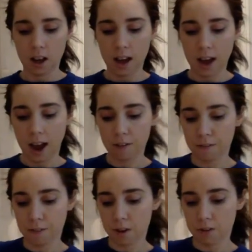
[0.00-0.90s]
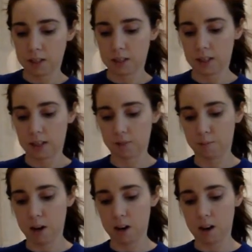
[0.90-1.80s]
half of a stick of
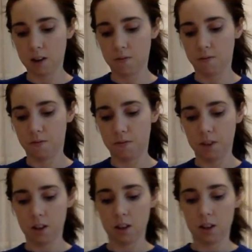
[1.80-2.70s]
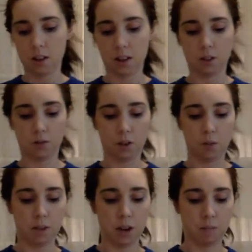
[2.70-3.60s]
butter that's
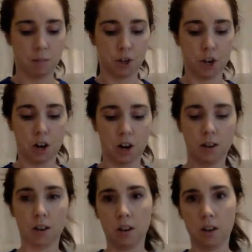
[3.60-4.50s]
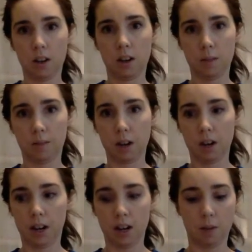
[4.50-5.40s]
room temperature, and I'm
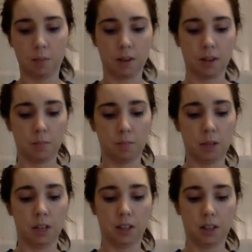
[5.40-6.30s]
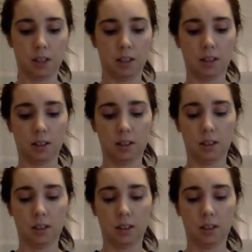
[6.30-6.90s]
cutting it up into some pieces.